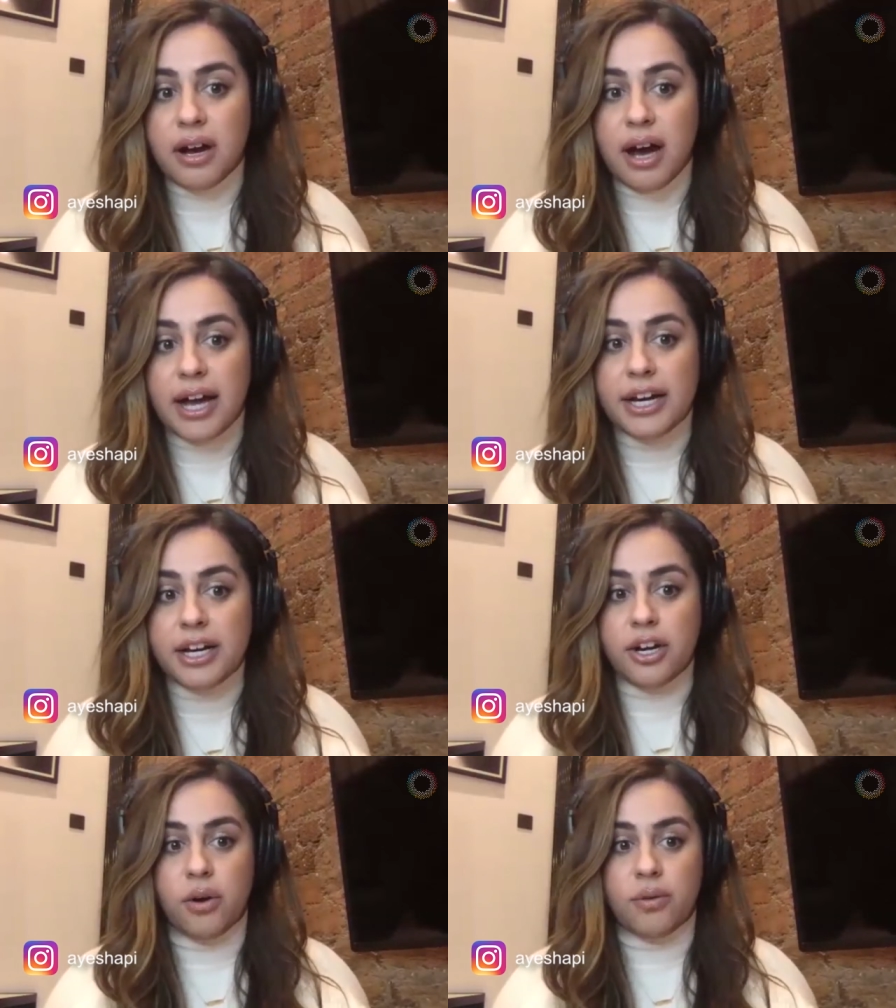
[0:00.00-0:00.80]
I
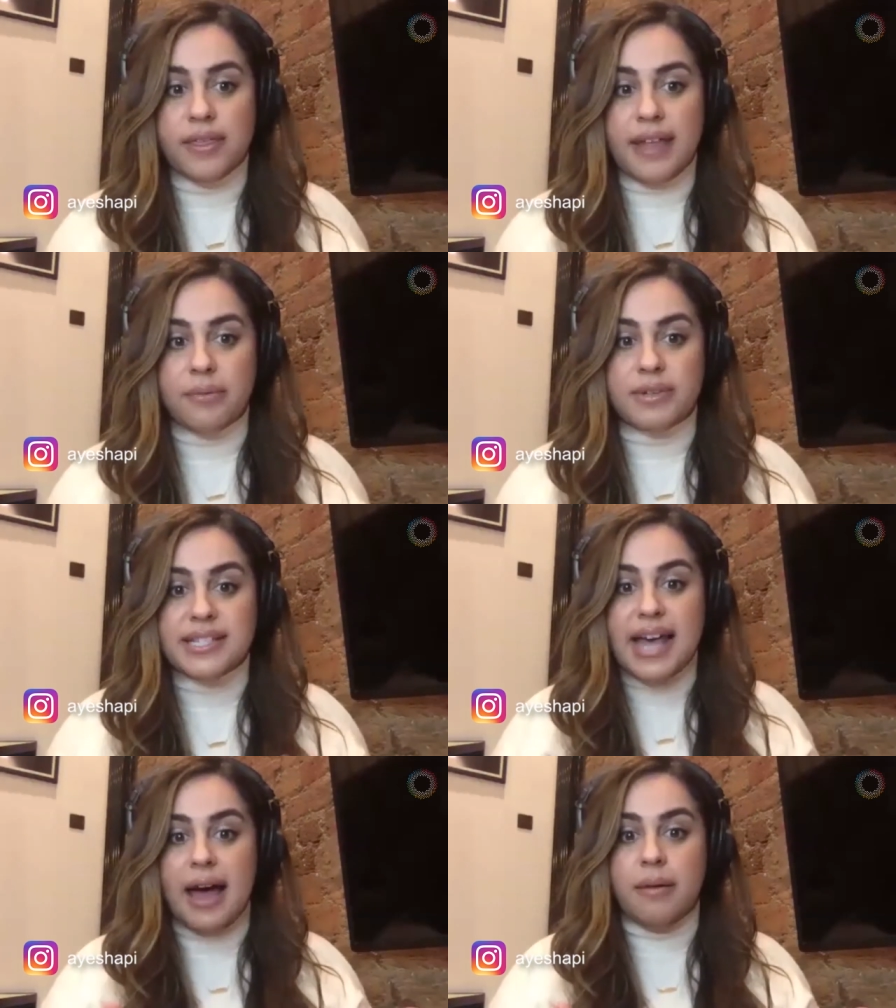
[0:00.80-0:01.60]
didn't know that that was
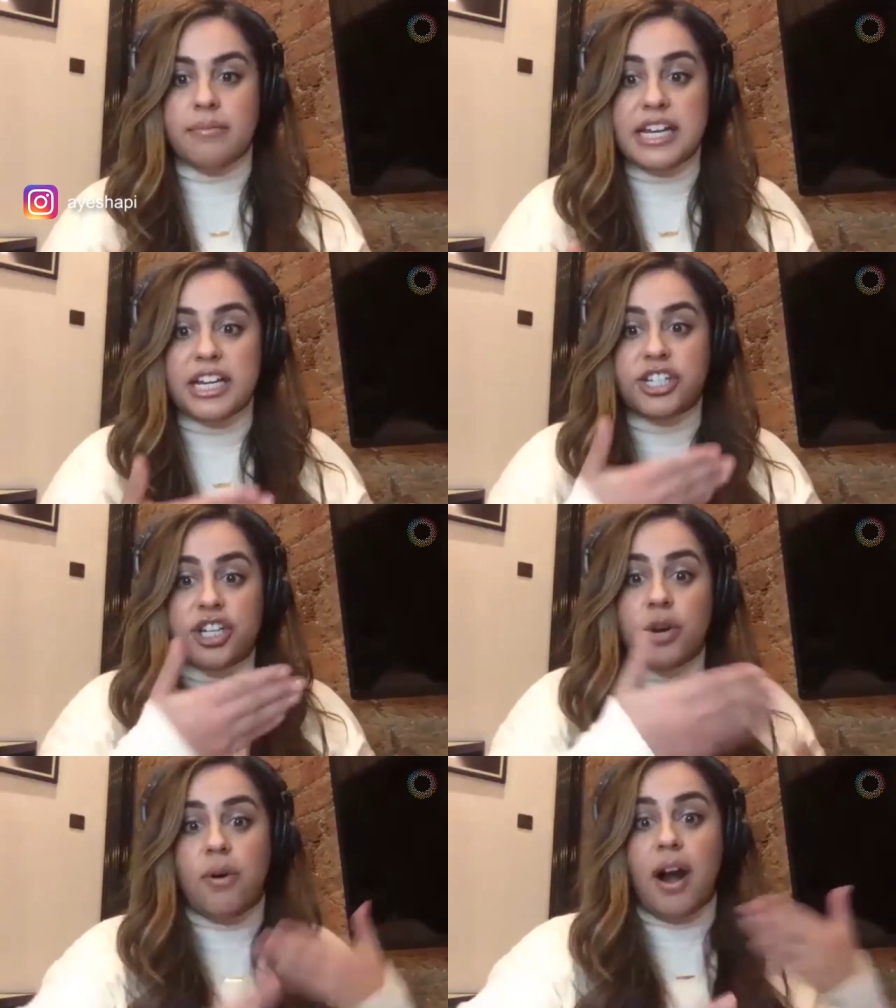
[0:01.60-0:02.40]
them needing to
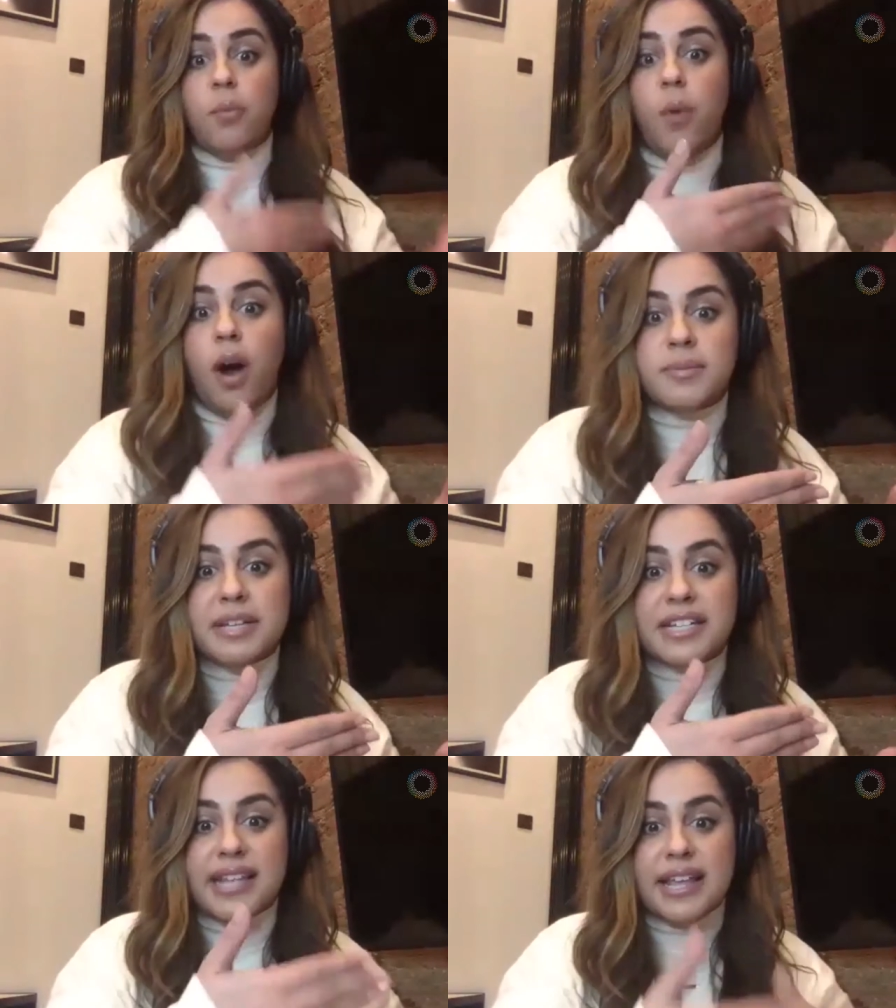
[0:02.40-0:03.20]
know where I was
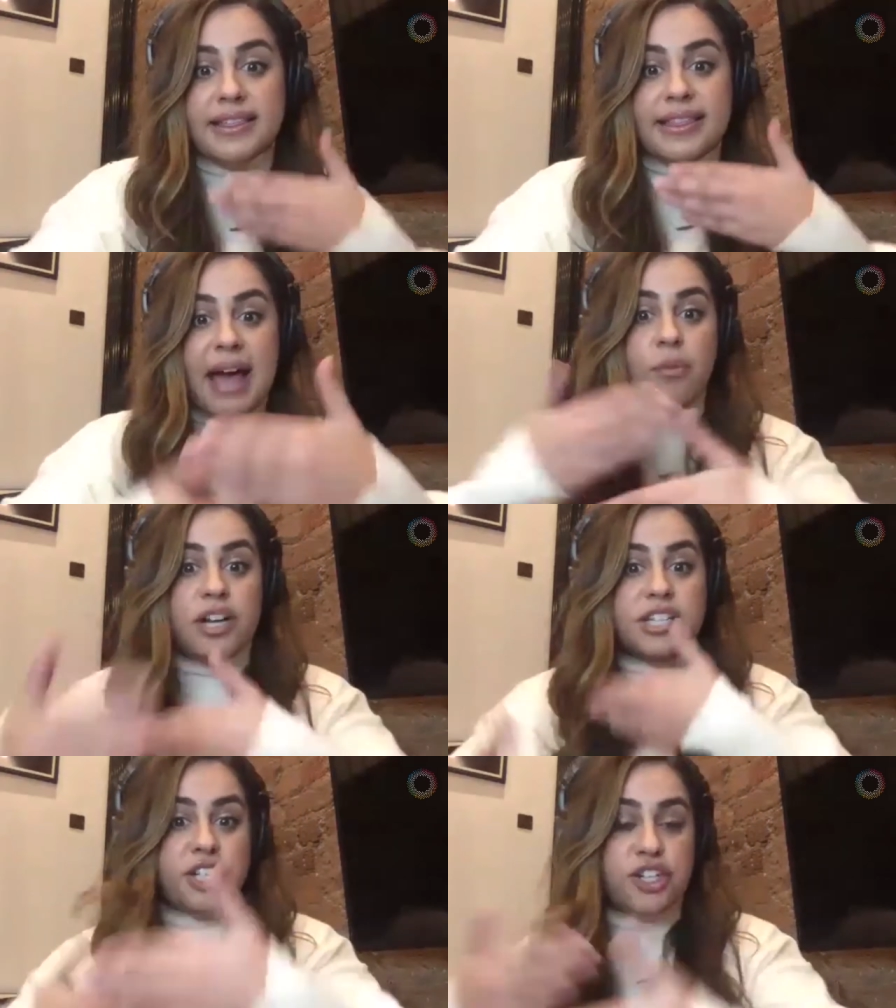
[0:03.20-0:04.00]
because they then
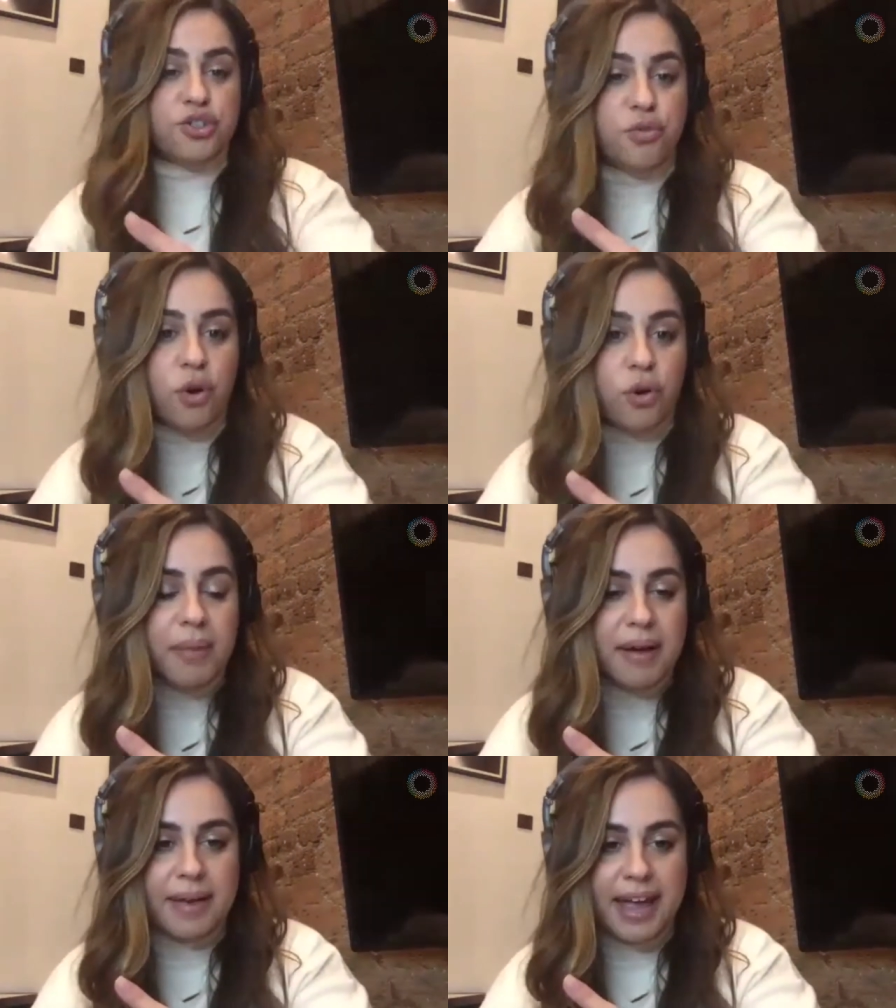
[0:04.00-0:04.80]
wanted to control
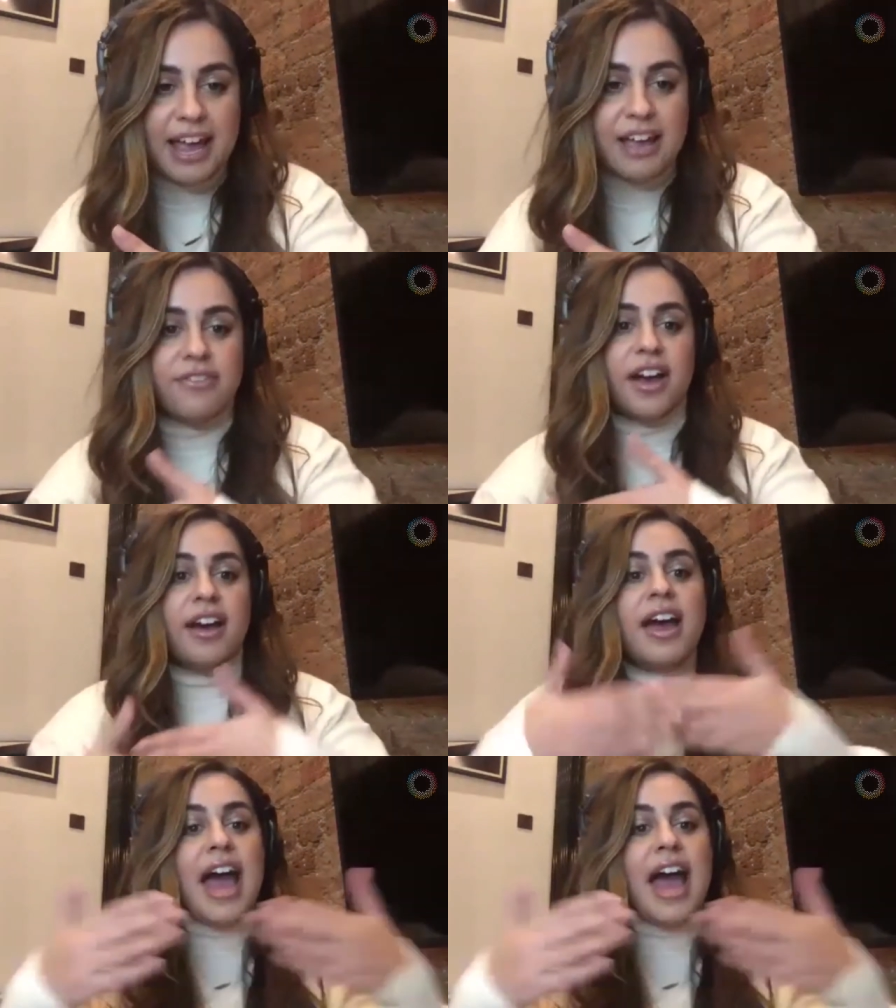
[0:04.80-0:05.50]
my behavior